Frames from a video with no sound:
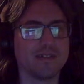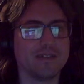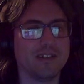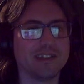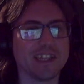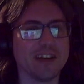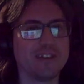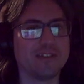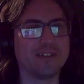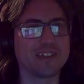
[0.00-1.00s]

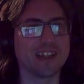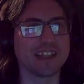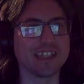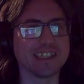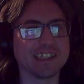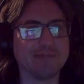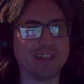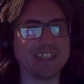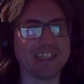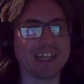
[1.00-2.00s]
Also, like, there's a
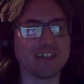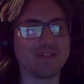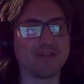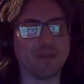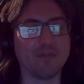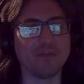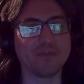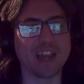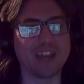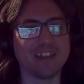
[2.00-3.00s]
split second from
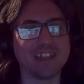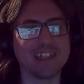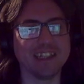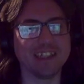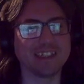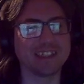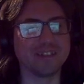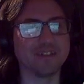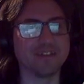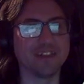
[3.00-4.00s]
getting the chest
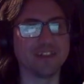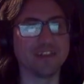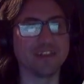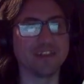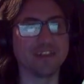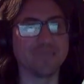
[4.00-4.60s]
to the thing